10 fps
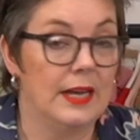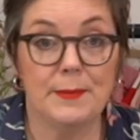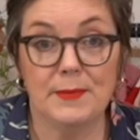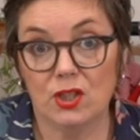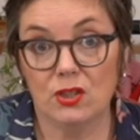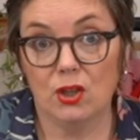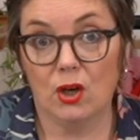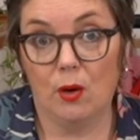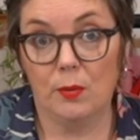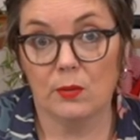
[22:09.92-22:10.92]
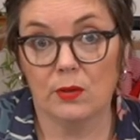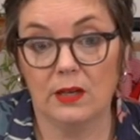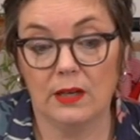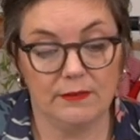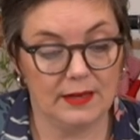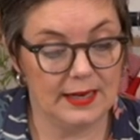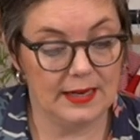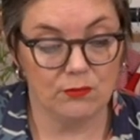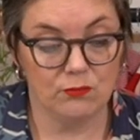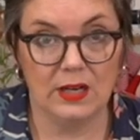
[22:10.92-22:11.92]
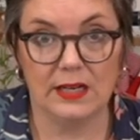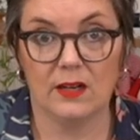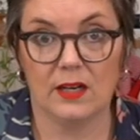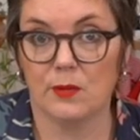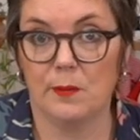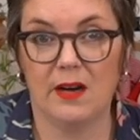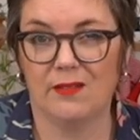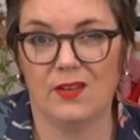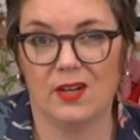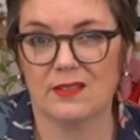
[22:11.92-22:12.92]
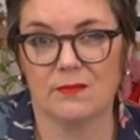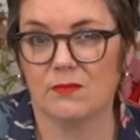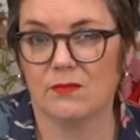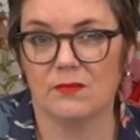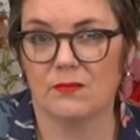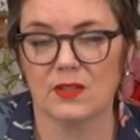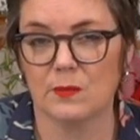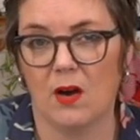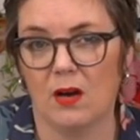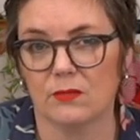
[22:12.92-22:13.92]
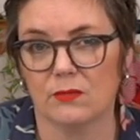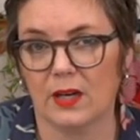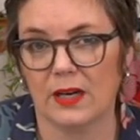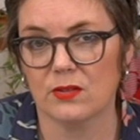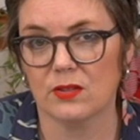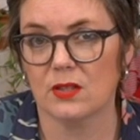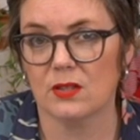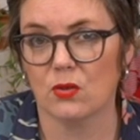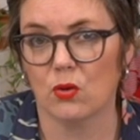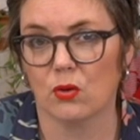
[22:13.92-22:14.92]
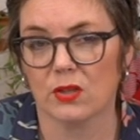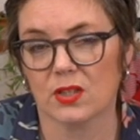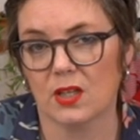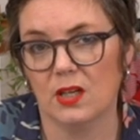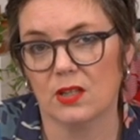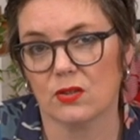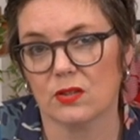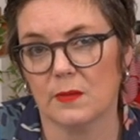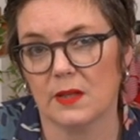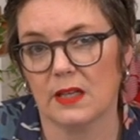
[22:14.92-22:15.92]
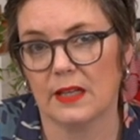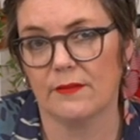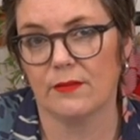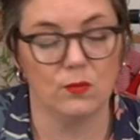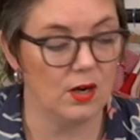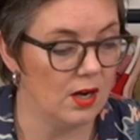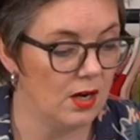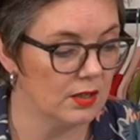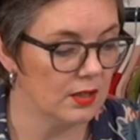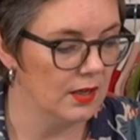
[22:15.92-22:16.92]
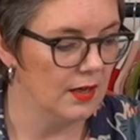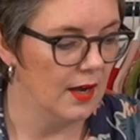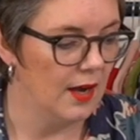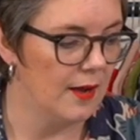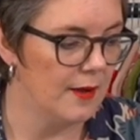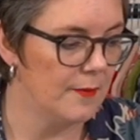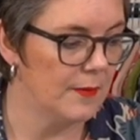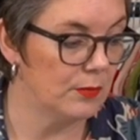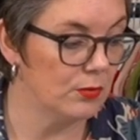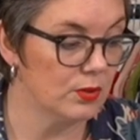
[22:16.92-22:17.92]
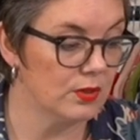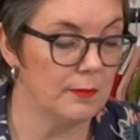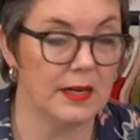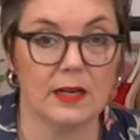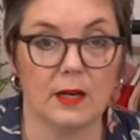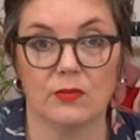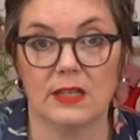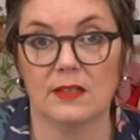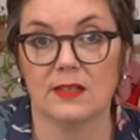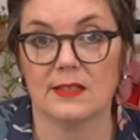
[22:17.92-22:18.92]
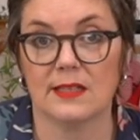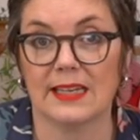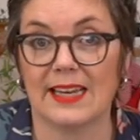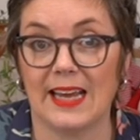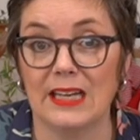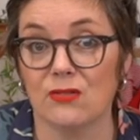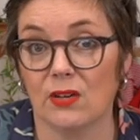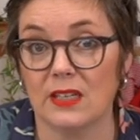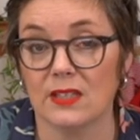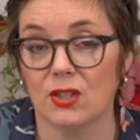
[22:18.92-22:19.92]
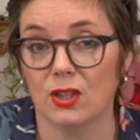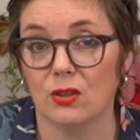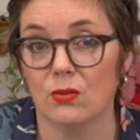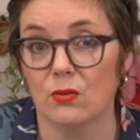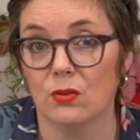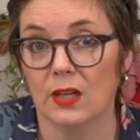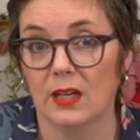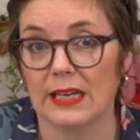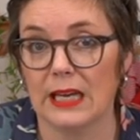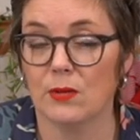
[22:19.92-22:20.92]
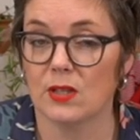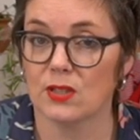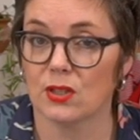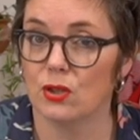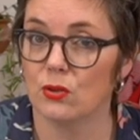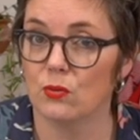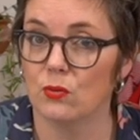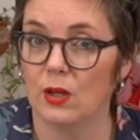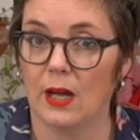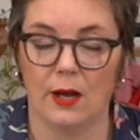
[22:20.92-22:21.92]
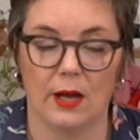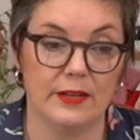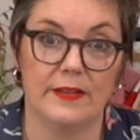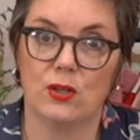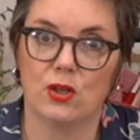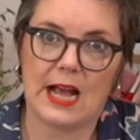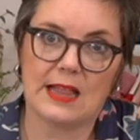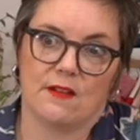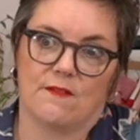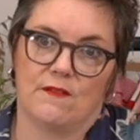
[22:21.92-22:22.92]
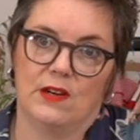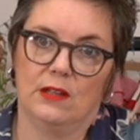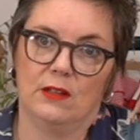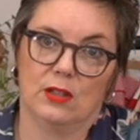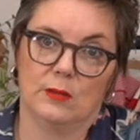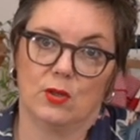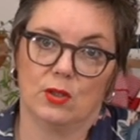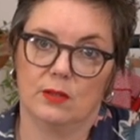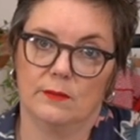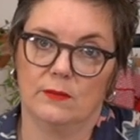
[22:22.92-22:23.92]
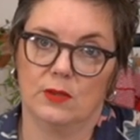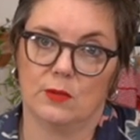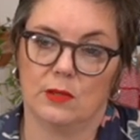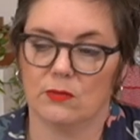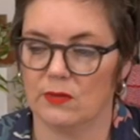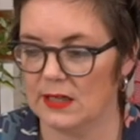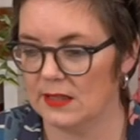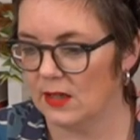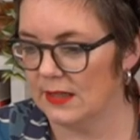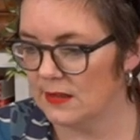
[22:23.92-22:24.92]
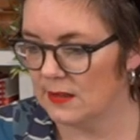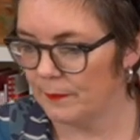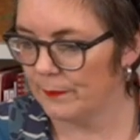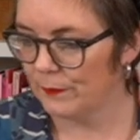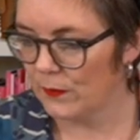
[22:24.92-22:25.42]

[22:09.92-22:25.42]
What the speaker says: Imogen top would look lovely, really nice with a pair of nice smart trousers or a skirt or something like that for work. It would also make up really nicely in a cape dress too, keep you nice and cool. And then you could add the frill on the bottom, which would look really nice.